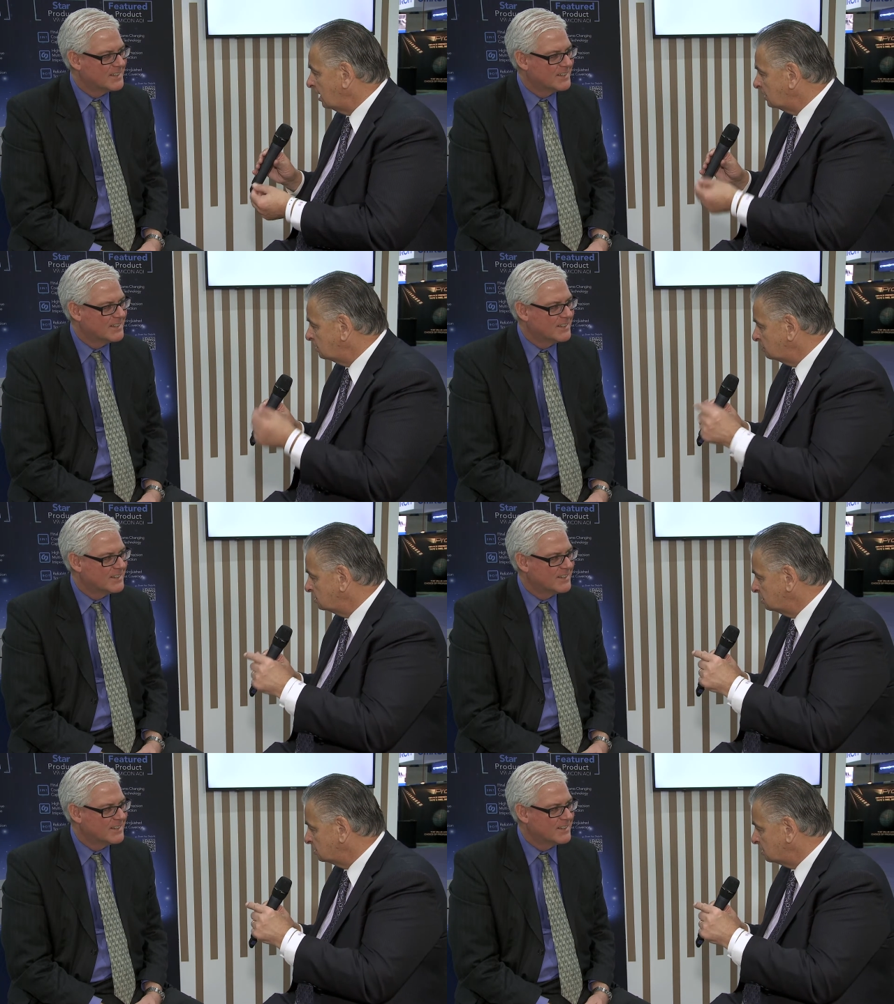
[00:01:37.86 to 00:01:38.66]

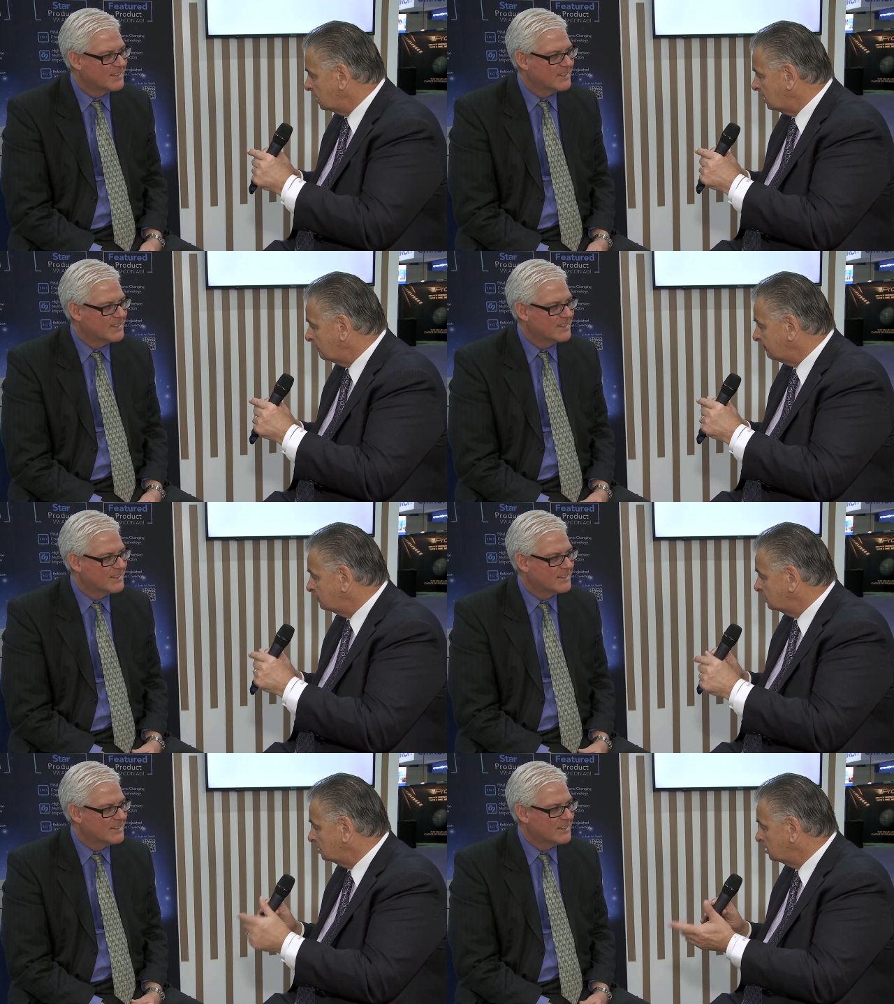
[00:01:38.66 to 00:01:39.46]
Speaker 1: accuracy does it have,
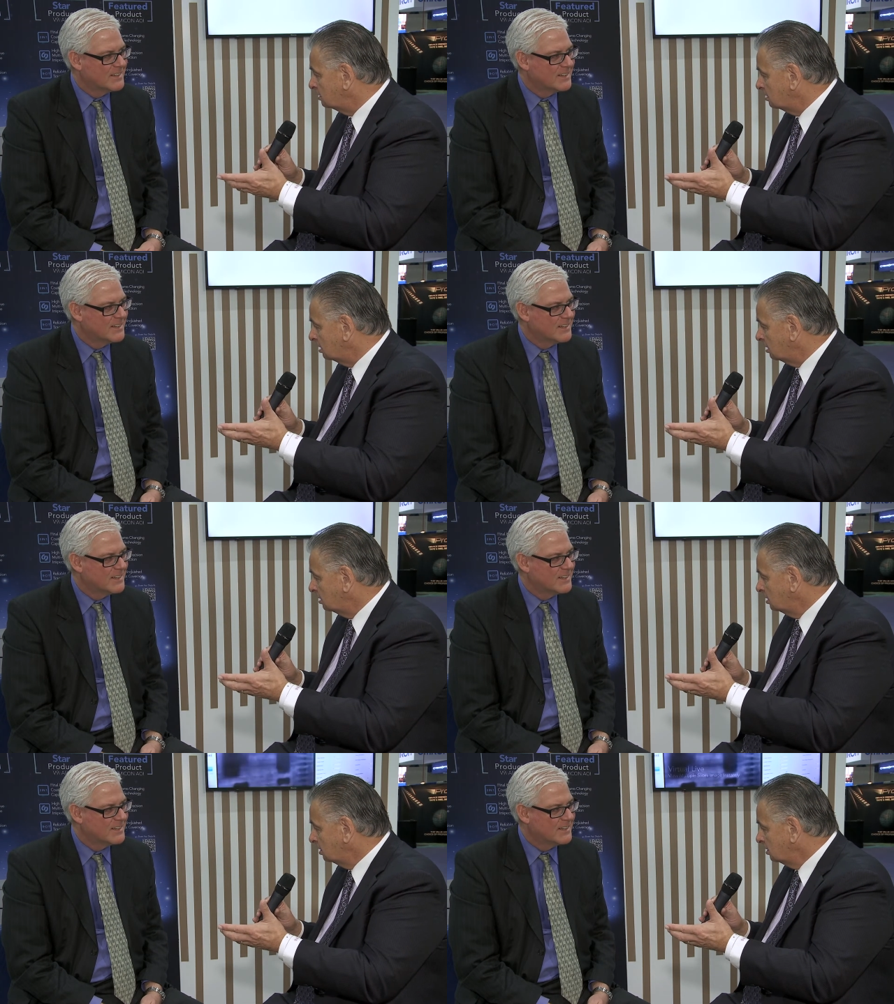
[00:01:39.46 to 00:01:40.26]
and and uh,
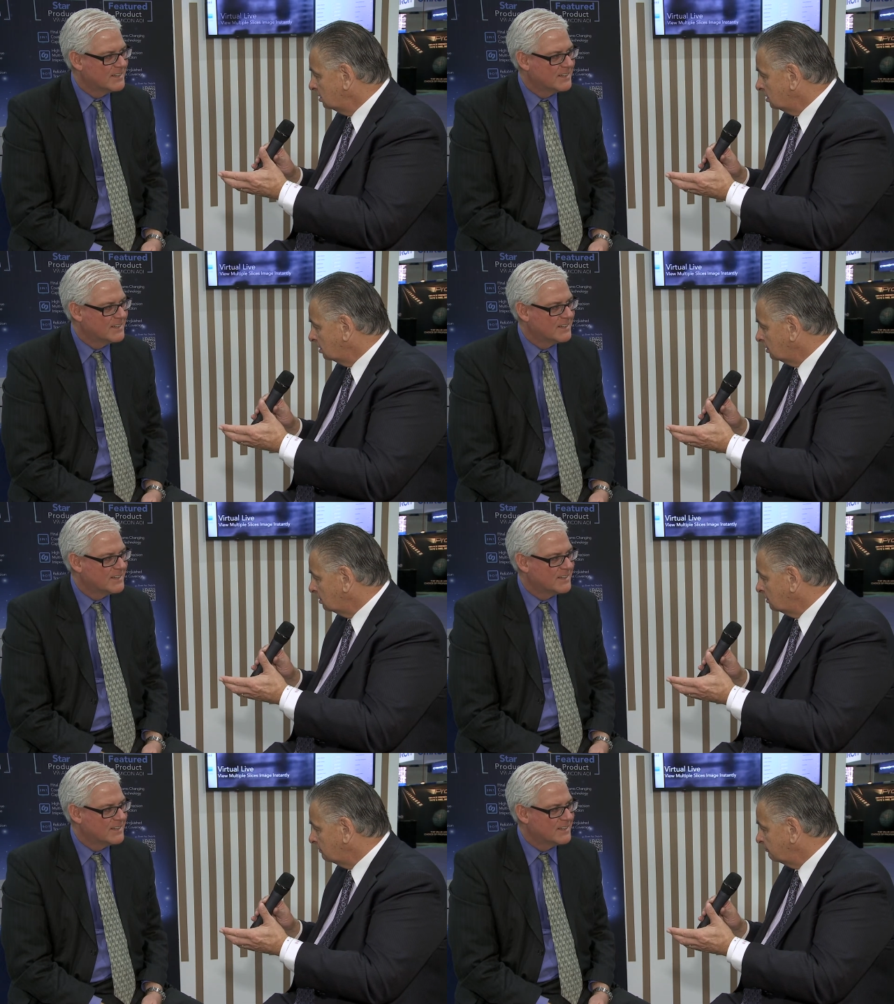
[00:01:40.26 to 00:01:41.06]

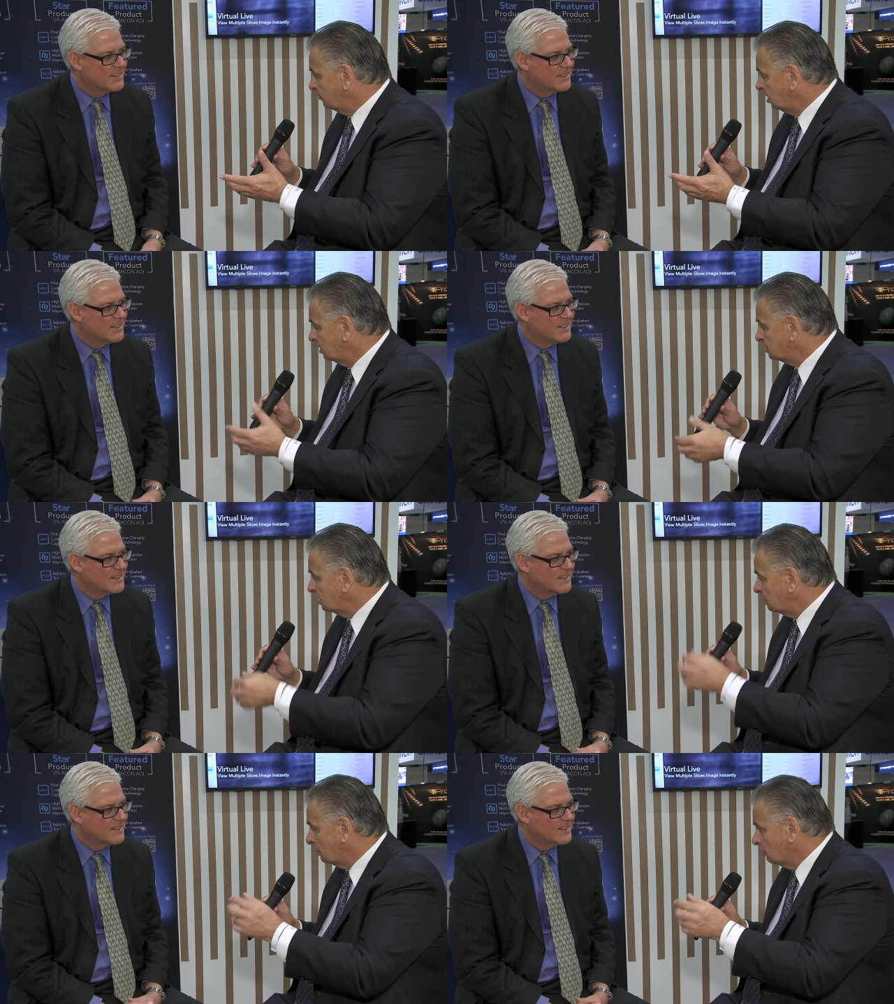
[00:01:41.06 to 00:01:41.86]
uh, tell us
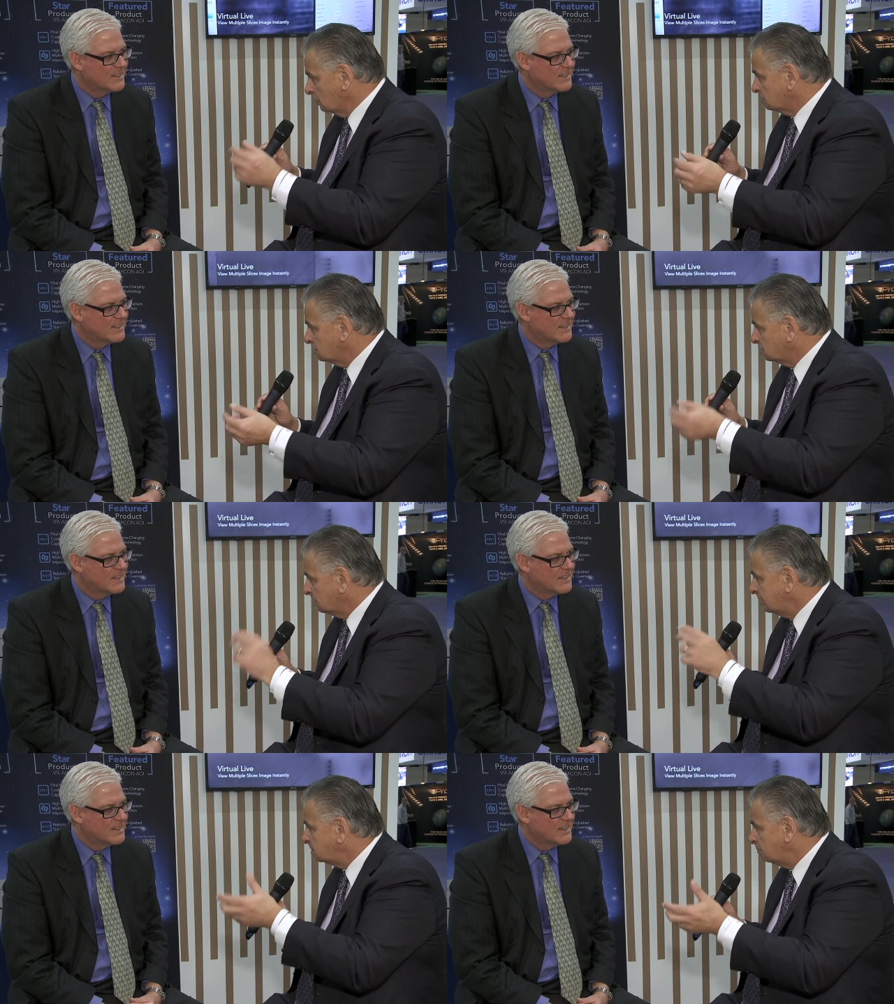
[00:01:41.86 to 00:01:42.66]
how that works. Is it
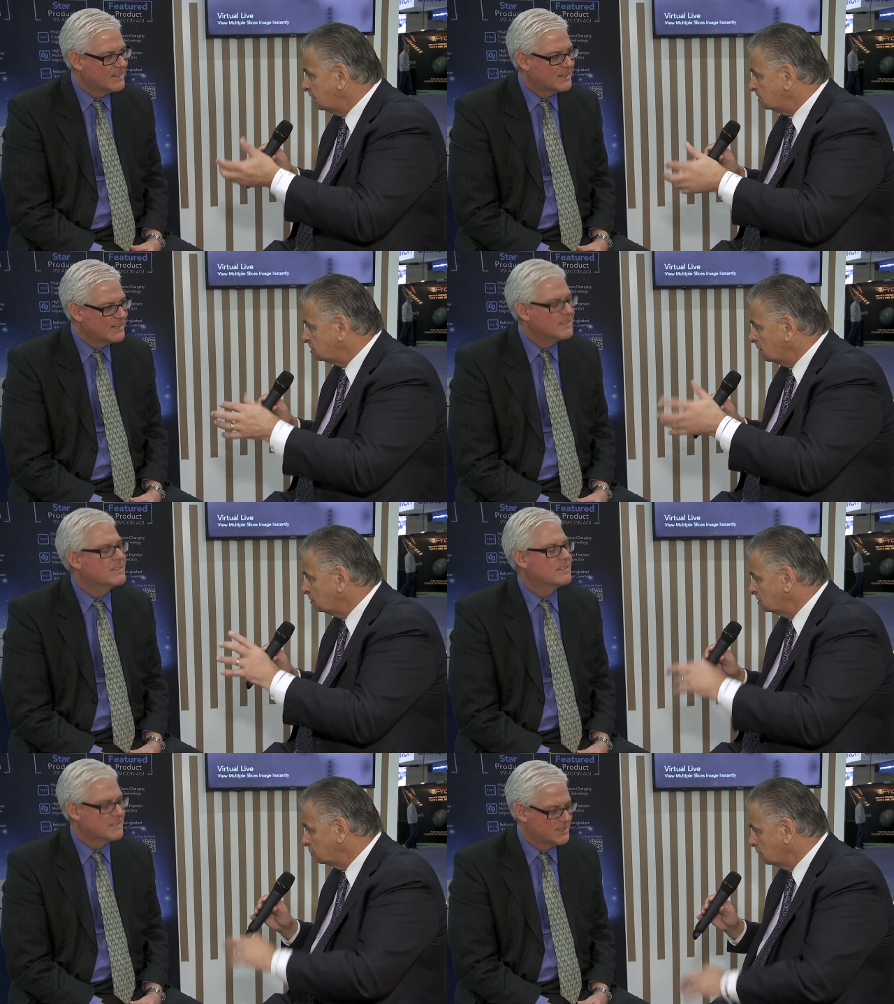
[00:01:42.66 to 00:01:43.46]
laser based, or how
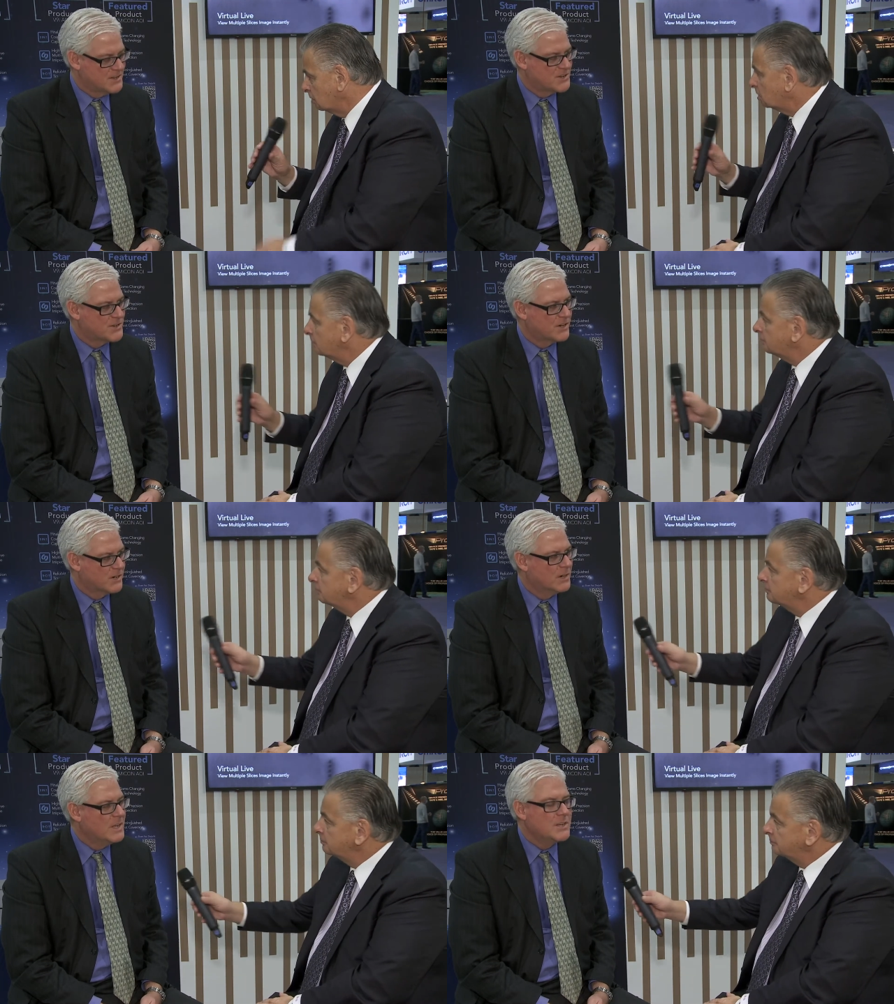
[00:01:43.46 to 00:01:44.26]
does it work?
Speaker 2: Sure.
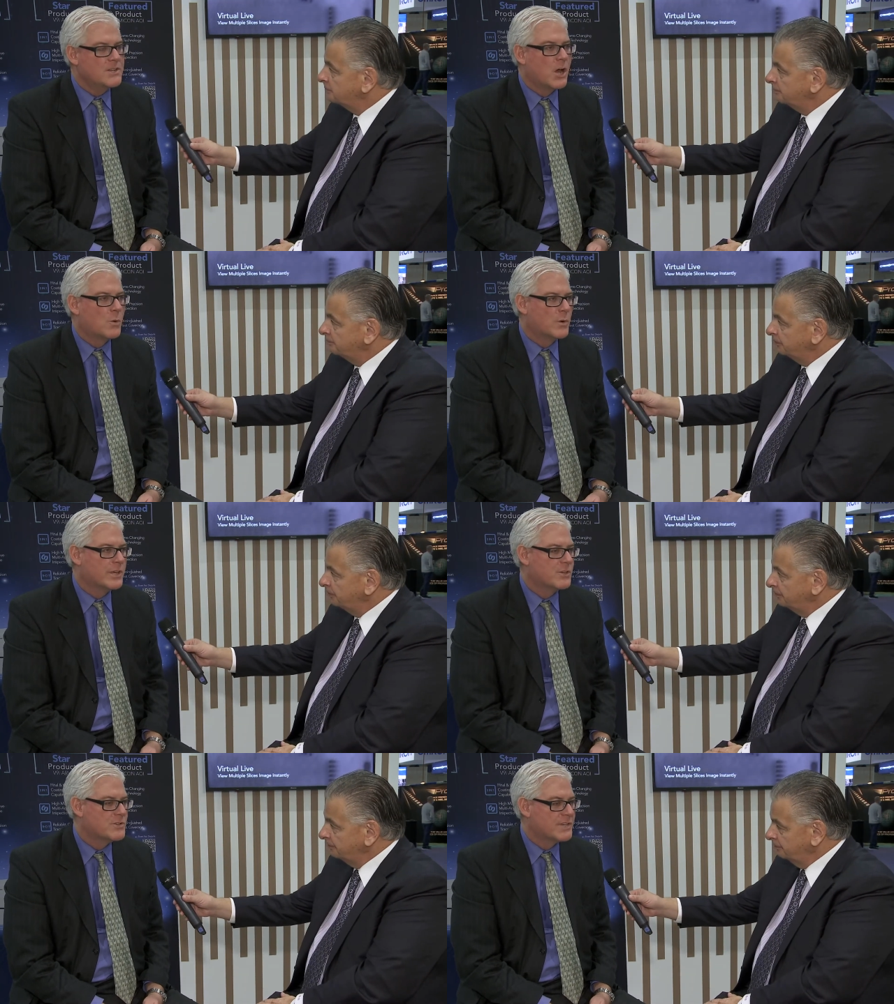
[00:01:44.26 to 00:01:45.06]
No, we
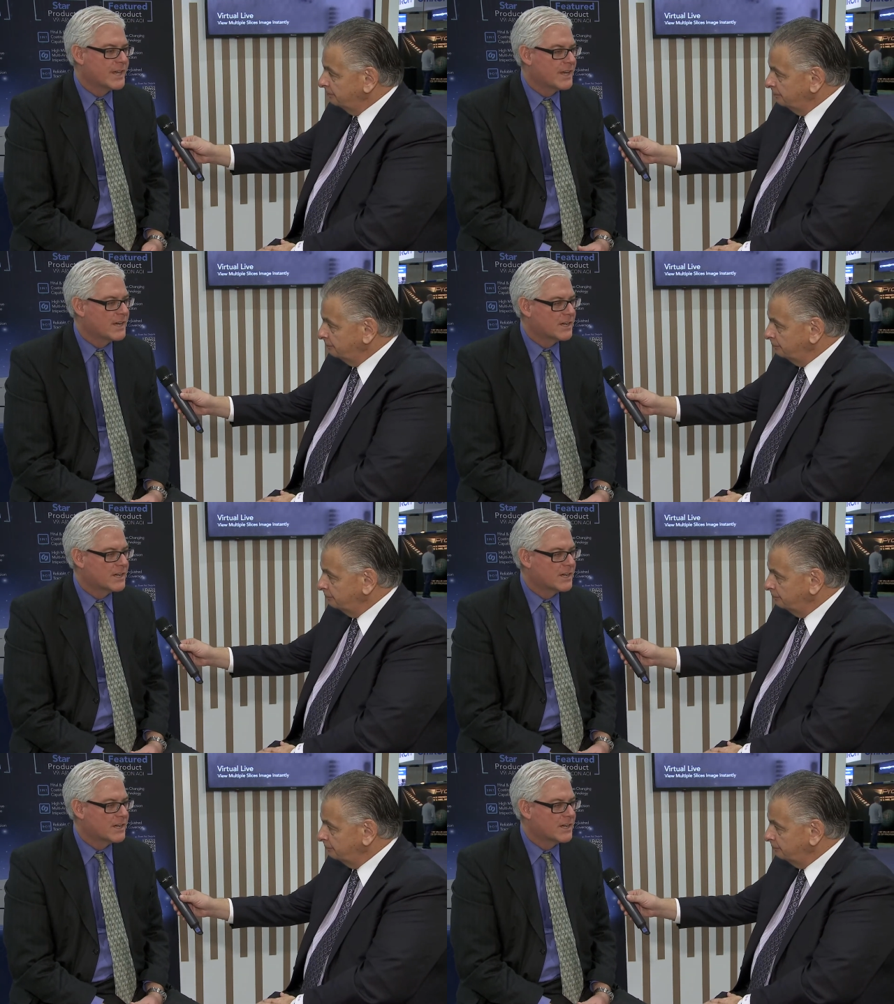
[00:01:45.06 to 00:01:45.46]
use a uh,